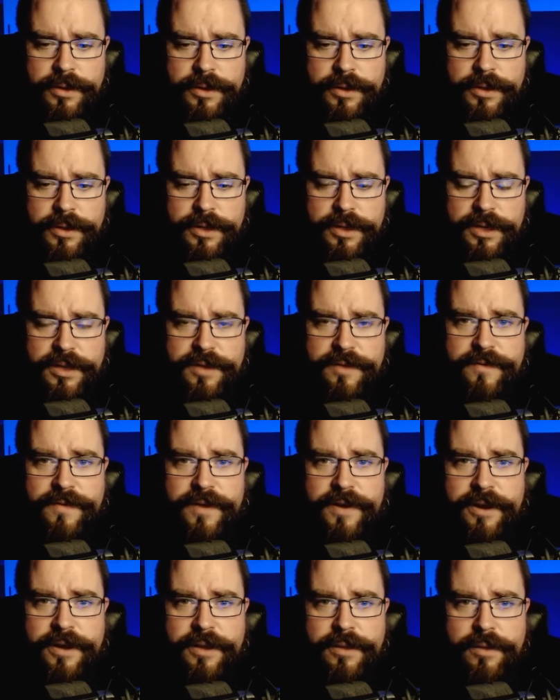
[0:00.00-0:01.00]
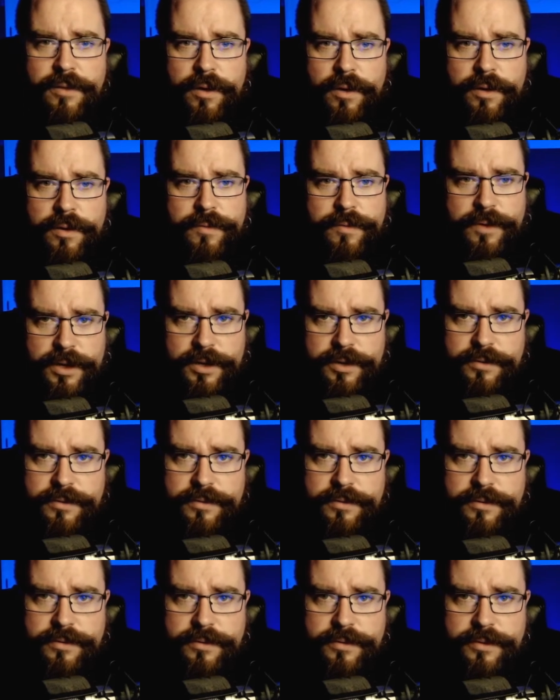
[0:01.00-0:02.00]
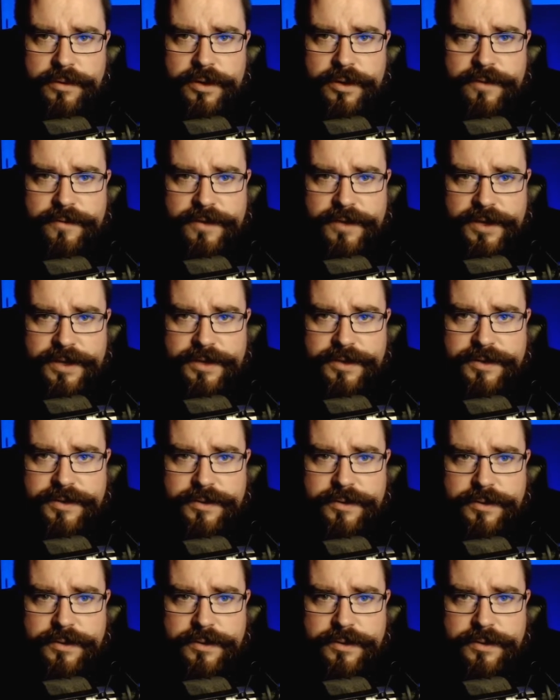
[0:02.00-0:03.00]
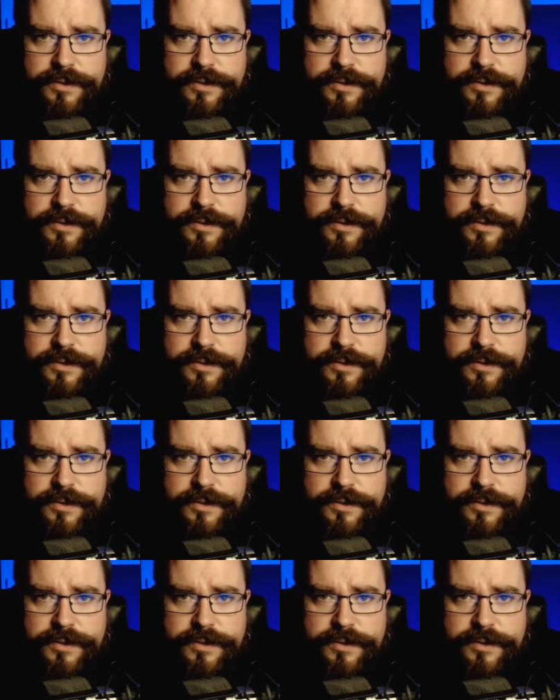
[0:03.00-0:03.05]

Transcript: in the very long run of this,